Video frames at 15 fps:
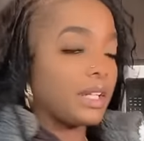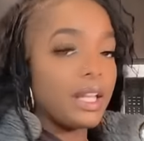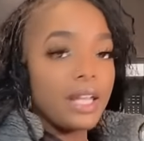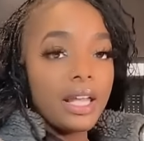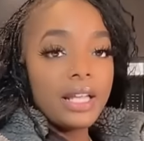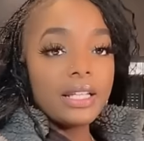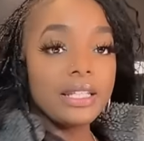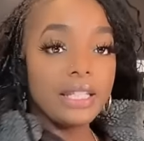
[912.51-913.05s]

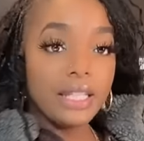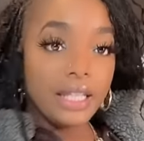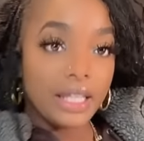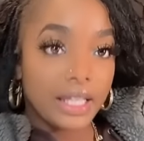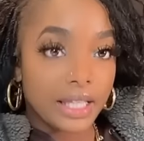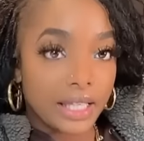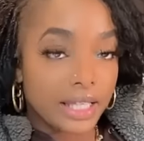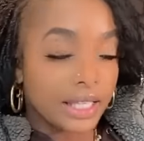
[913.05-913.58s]
And
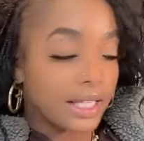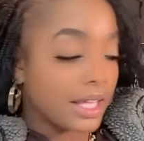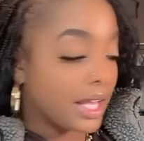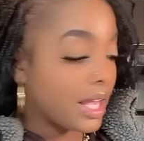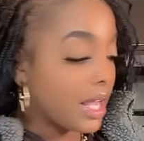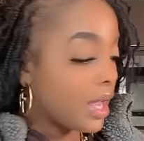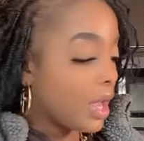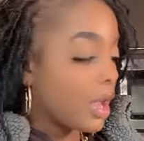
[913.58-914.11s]
then
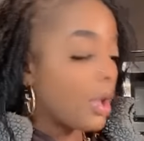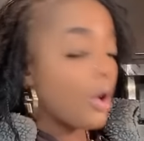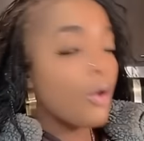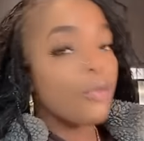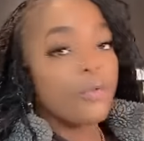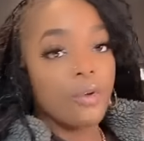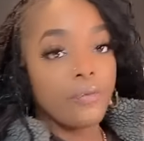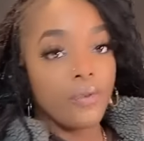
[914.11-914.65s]

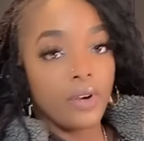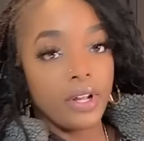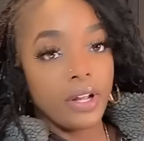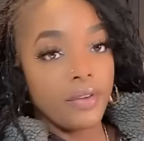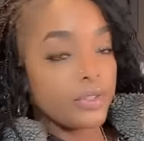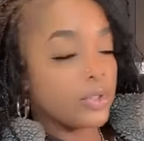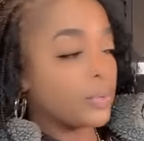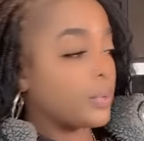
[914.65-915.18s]
from
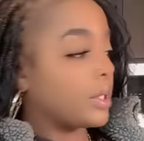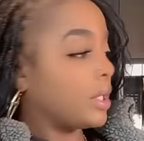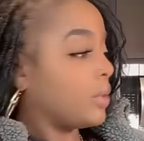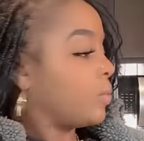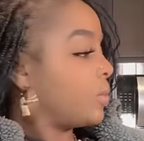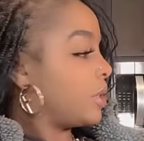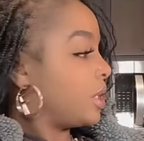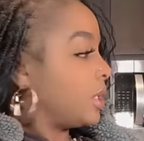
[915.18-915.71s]
Forever
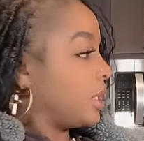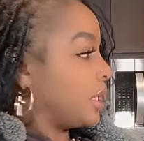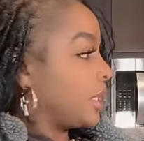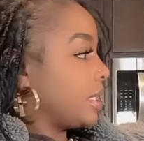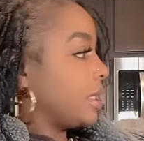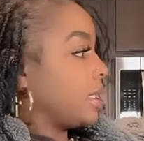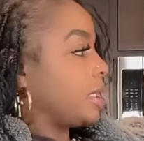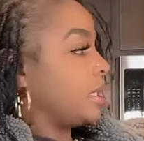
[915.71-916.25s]

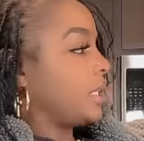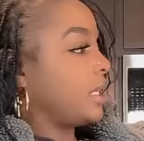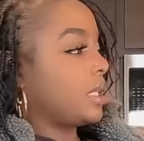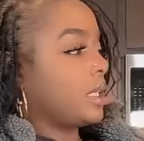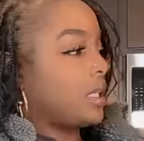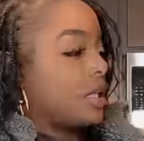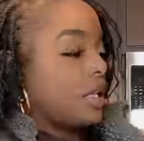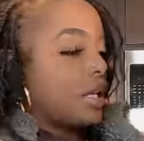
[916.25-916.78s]
21,
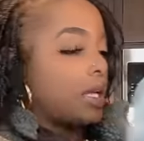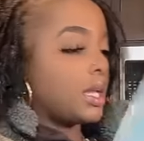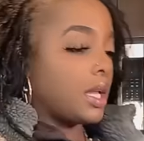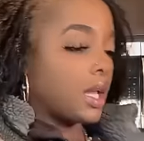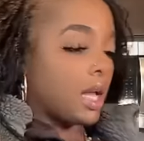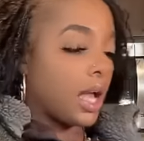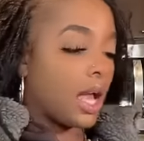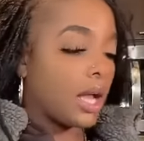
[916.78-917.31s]

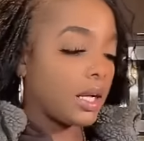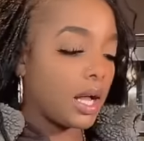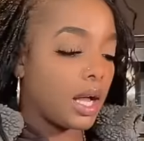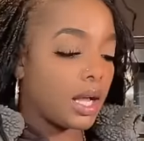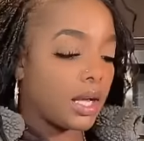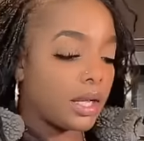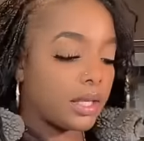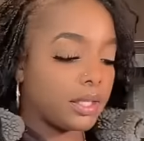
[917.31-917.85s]
I
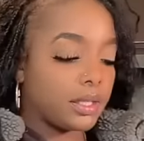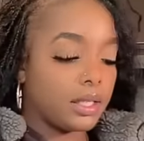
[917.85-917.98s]
got